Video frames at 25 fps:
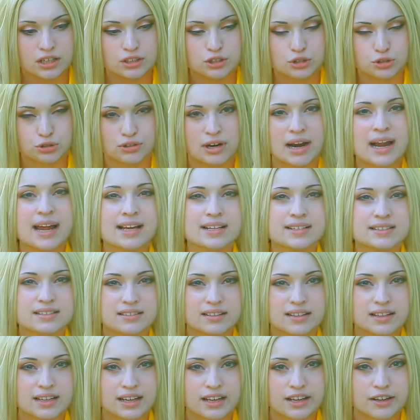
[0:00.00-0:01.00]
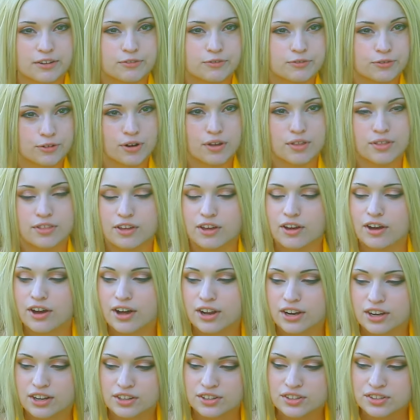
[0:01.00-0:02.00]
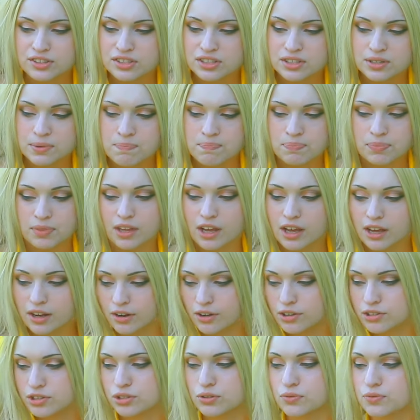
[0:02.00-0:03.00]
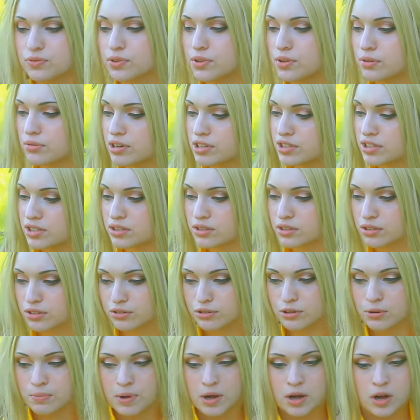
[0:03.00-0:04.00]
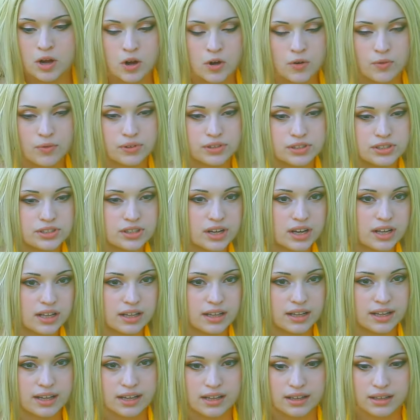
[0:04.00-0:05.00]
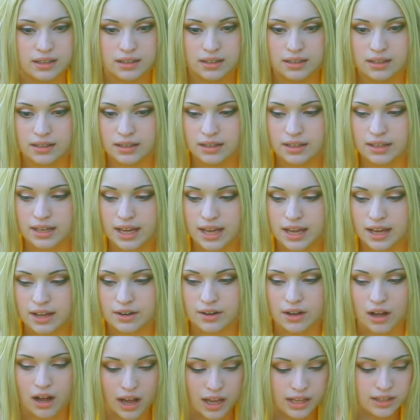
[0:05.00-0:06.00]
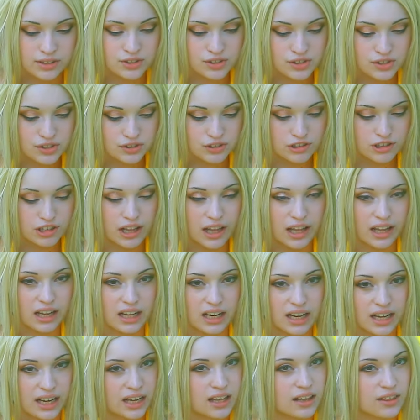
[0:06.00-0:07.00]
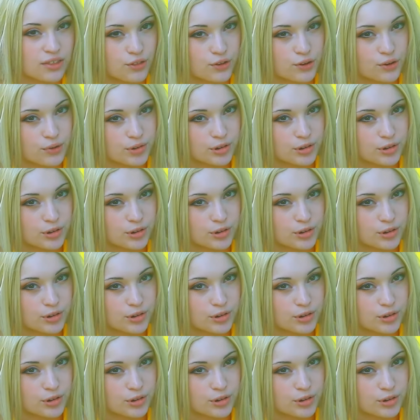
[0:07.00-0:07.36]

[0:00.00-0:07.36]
translating it for the audience and also for the rest of the group, which I like. And I just like their